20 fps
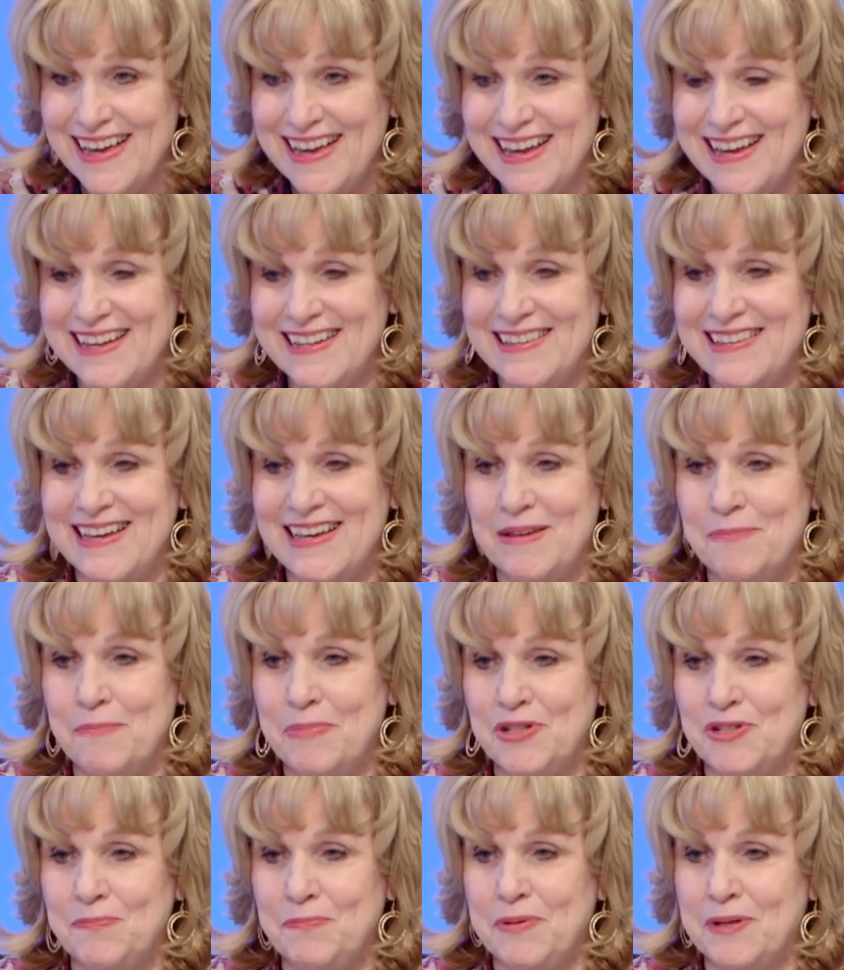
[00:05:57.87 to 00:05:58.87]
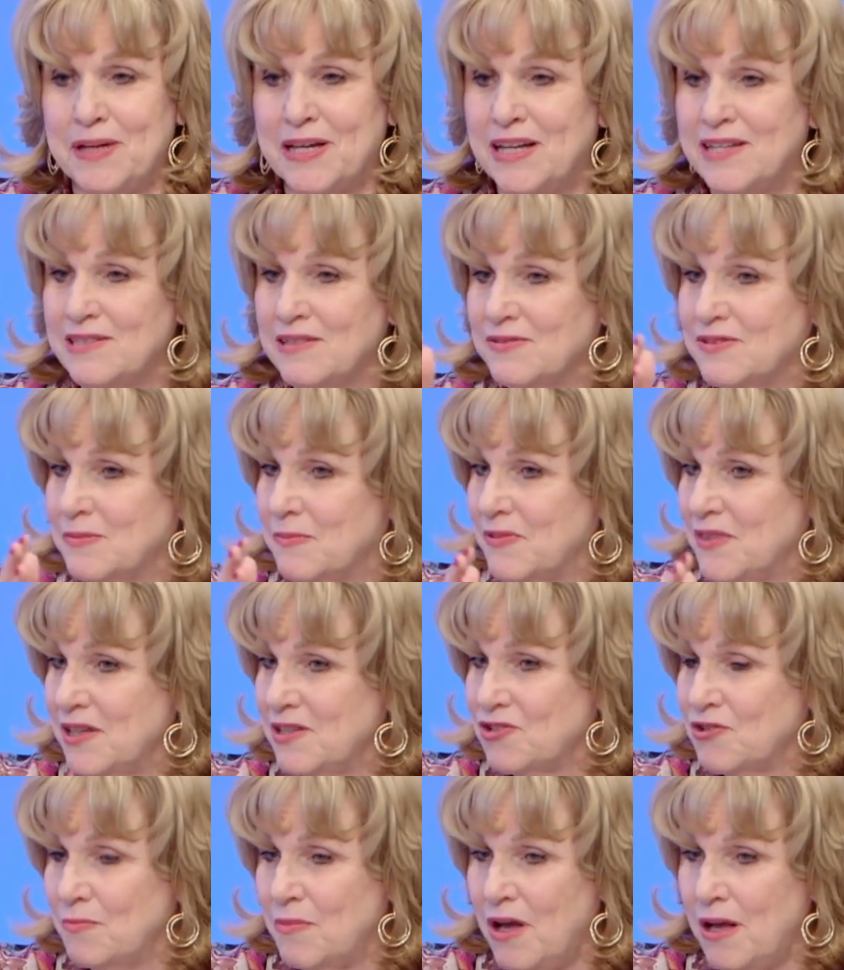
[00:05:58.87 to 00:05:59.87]
But because of some
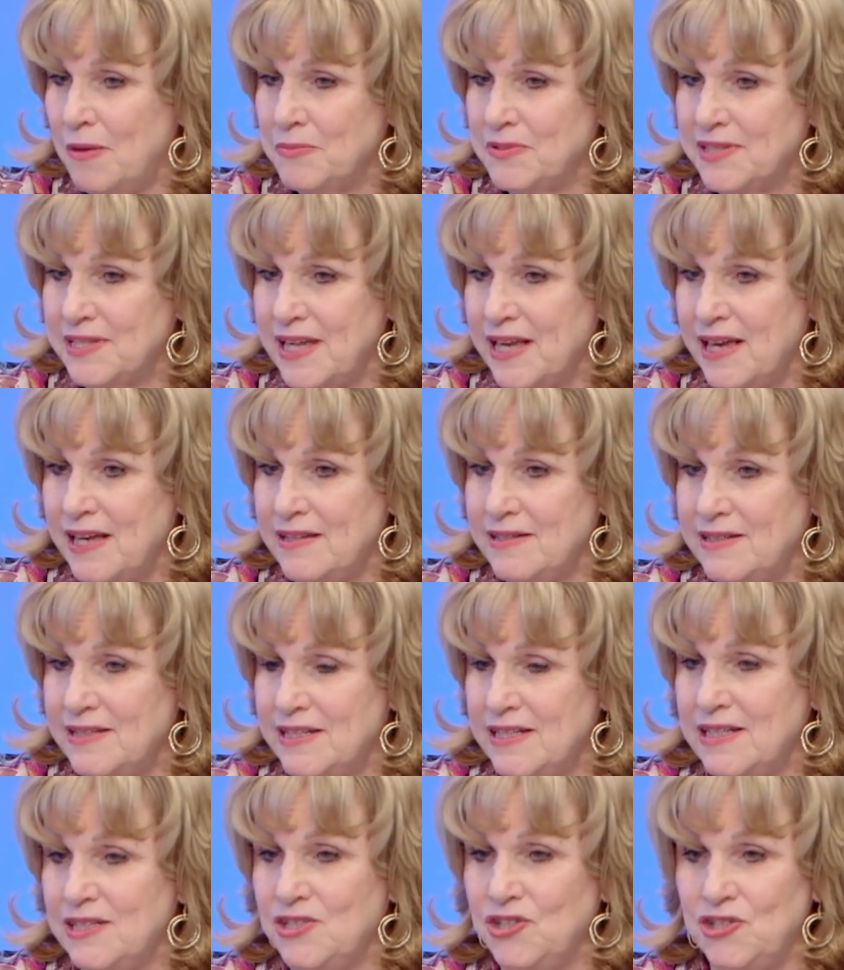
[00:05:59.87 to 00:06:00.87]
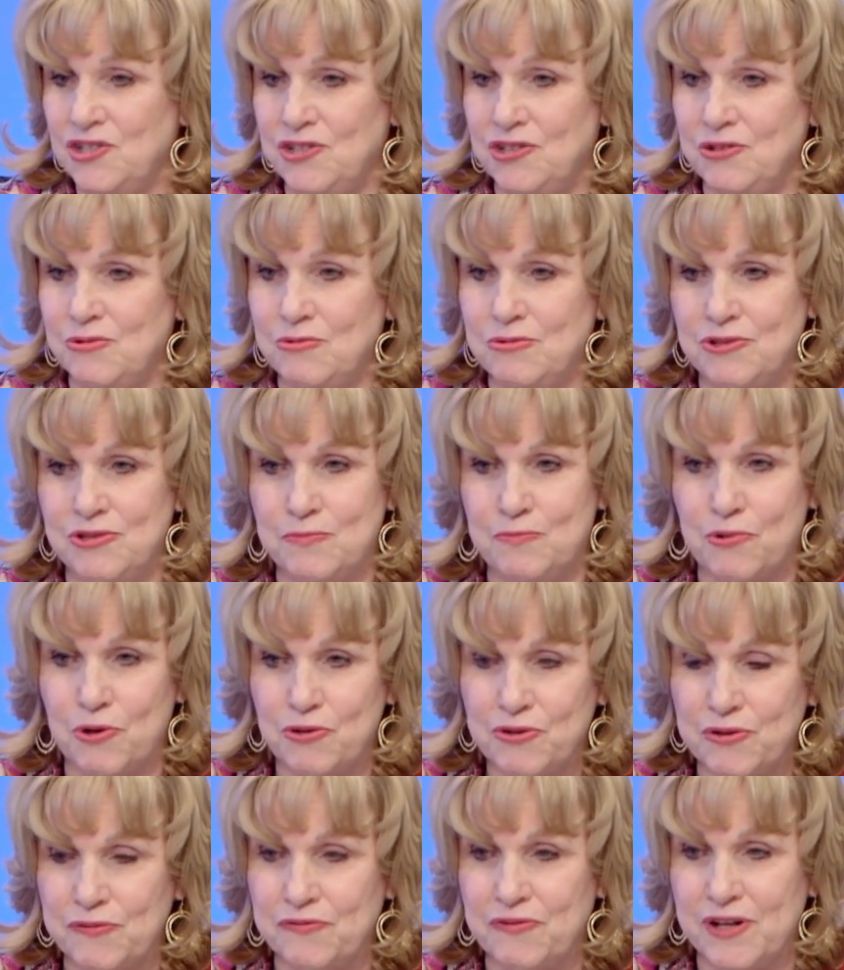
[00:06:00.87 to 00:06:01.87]
things your mom said and did, you
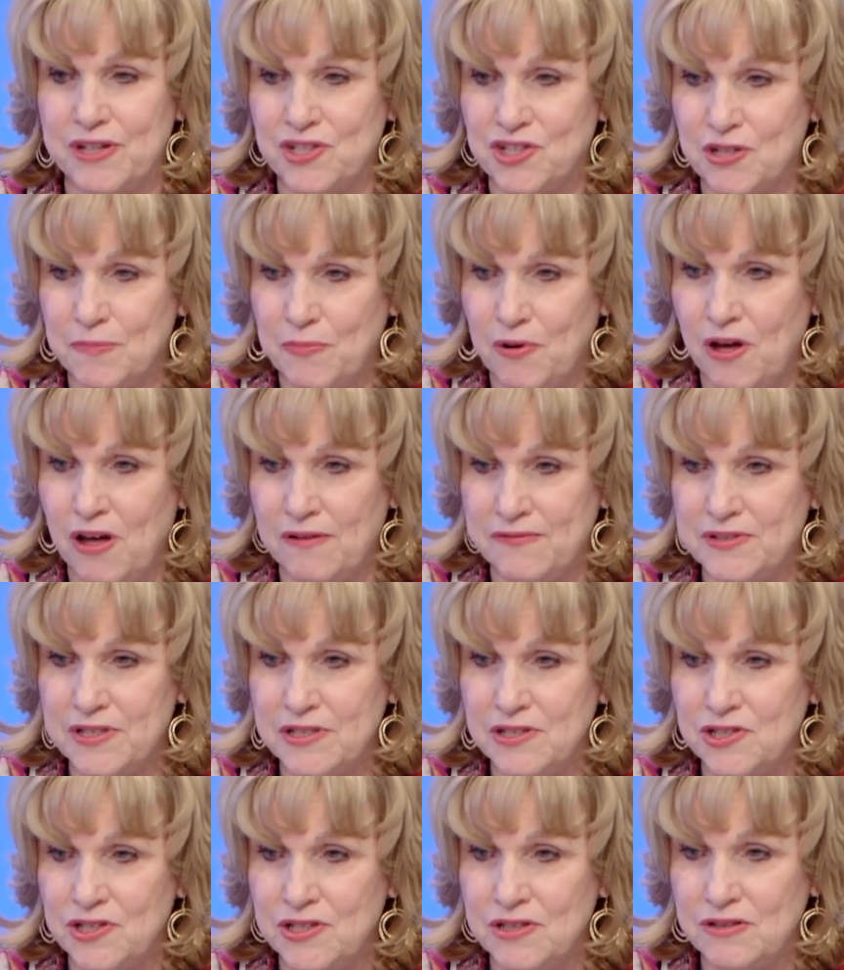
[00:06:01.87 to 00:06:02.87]
broke the friendship off, didn't